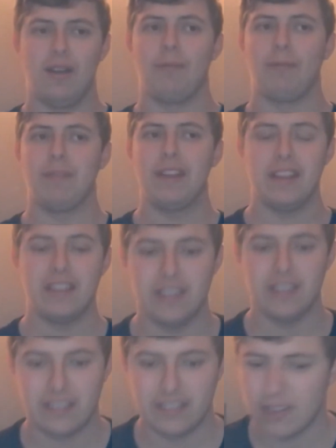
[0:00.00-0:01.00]

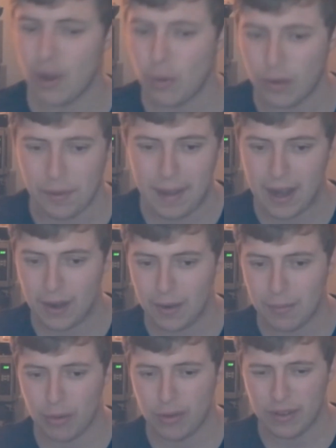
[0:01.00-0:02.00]
It's so
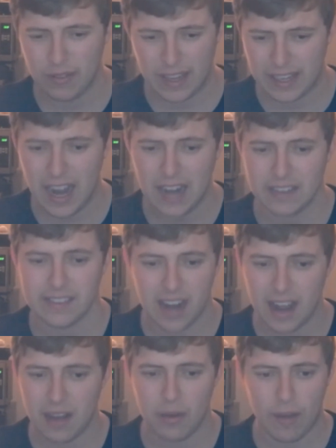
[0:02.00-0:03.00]
comparable, like not
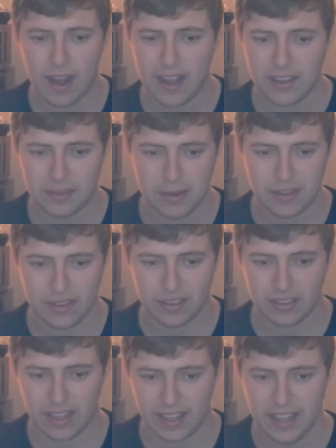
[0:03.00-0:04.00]
style-wise, but just
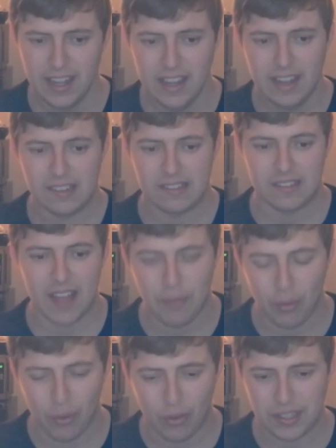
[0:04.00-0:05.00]
like
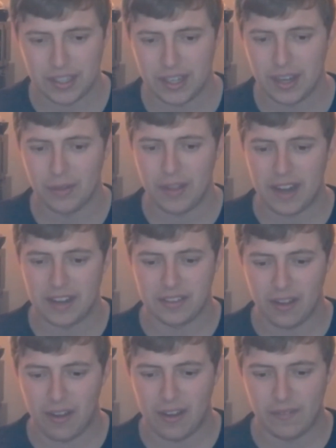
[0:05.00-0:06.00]
level, you know, that it's
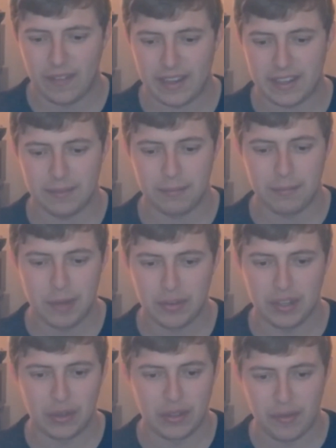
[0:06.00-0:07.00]
on, like
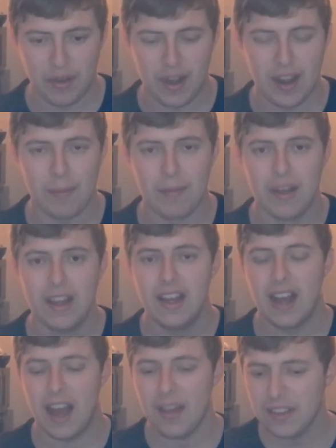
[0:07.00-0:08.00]
musically for him.
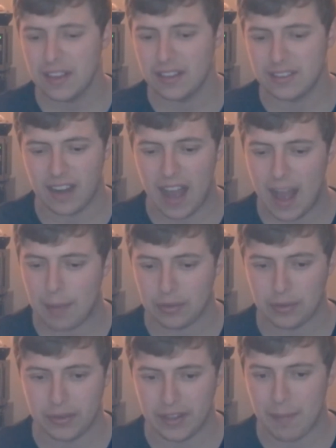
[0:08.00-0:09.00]
I think it's an
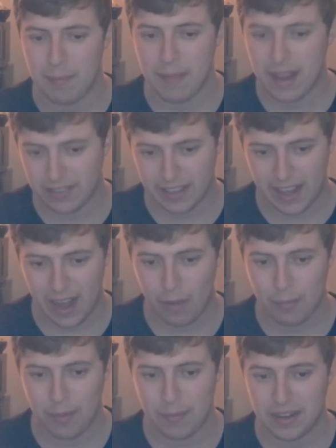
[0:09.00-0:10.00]
absolutely amazing
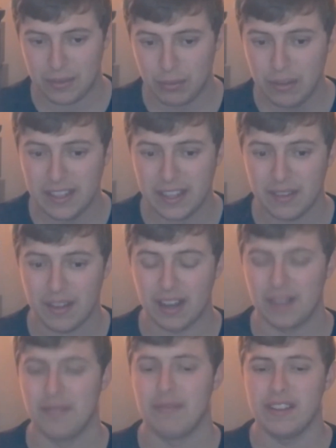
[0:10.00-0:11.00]
album, and it's really a
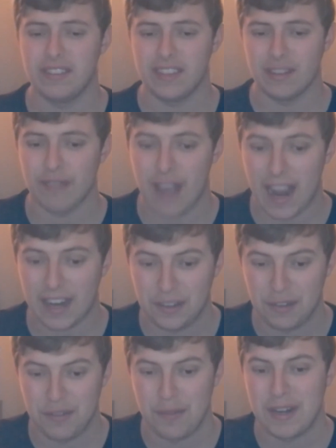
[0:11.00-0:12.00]
convincing factor
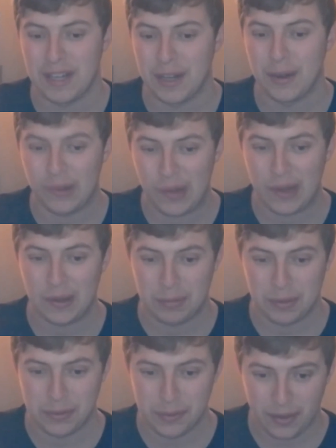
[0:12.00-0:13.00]
for me to go to
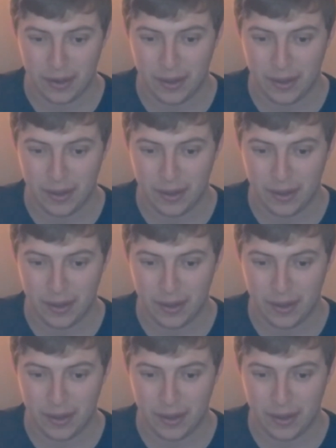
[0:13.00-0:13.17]
Lollapalooza.